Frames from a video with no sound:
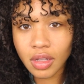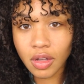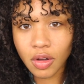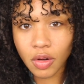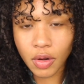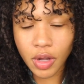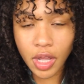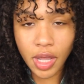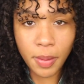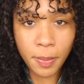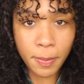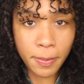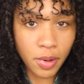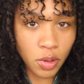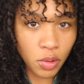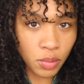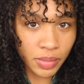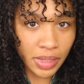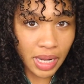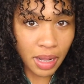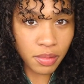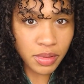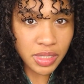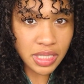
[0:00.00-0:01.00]
Okay,
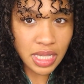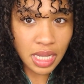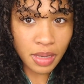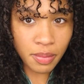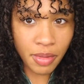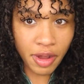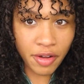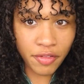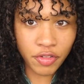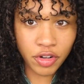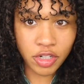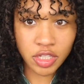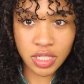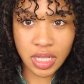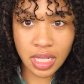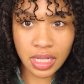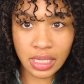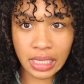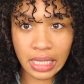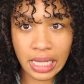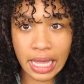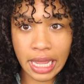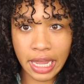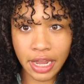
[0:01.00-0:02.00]
boom, that was like my first
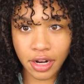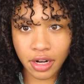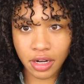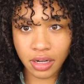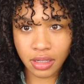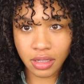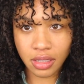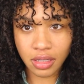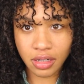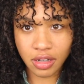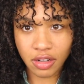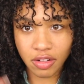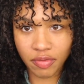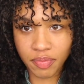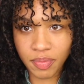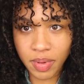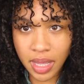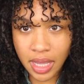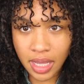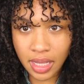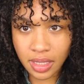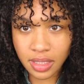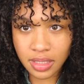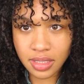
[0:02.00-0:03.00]
layer of
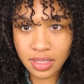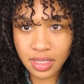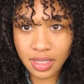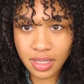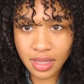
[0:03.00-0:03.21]
bangs.